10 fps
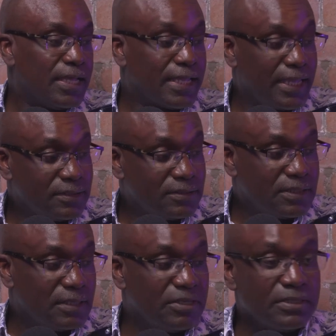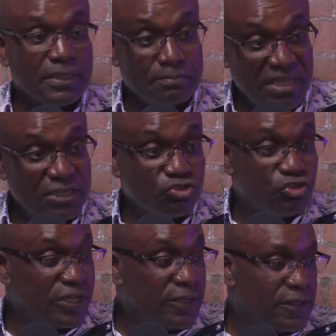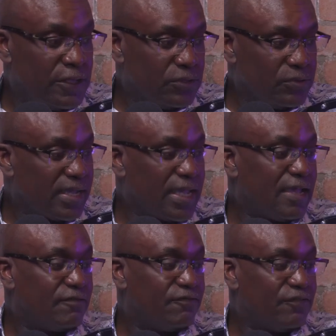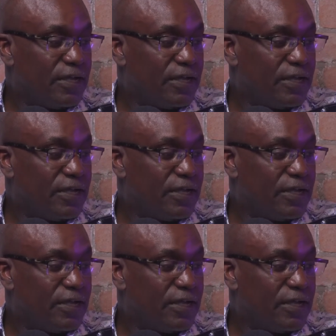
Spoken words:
Again, the military. You have